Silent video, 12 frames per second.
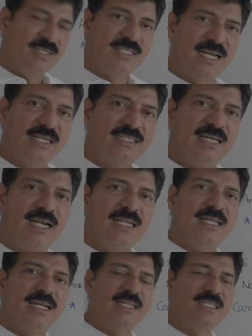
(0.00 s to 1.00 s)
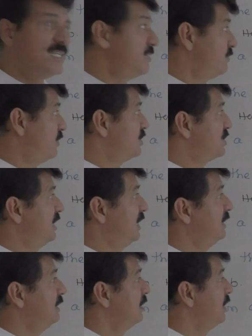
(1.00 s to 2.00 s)
we said that the rest and
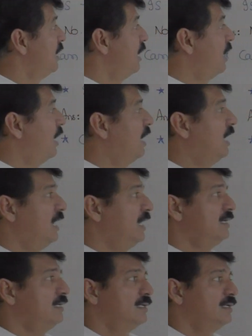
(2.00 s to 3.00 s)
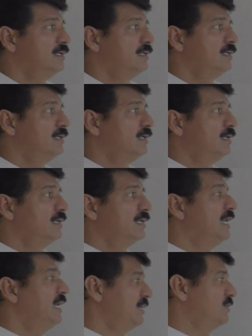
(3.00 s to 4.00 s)
motion are
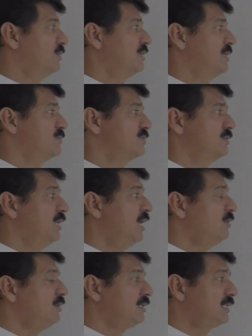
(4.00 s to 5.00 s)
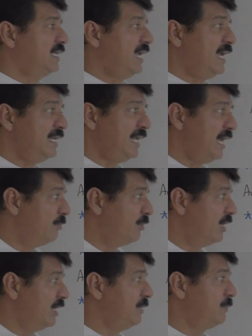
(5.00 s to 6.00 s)
relative terms. Now, can a
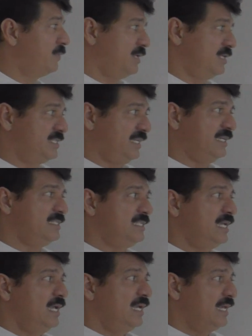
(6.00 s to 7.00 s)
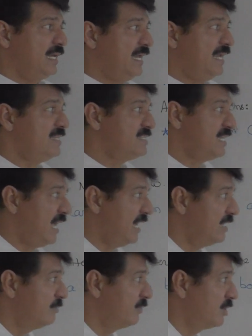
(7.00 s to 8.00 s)
body possess rest
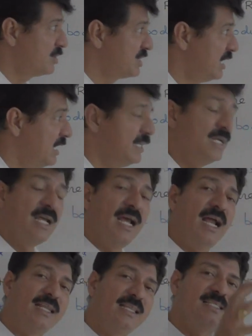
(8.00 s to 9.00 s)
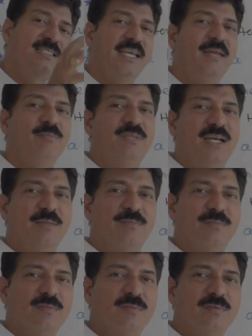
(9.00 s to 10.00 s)
and motion at the same time?
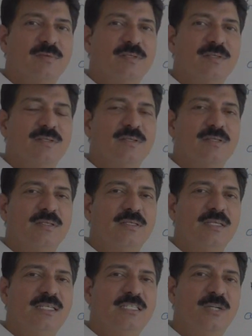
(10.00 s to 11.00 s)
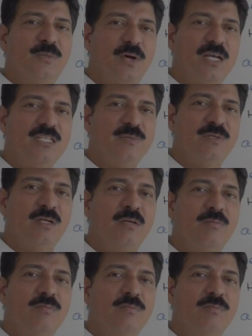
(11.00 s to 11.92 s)
Is it possible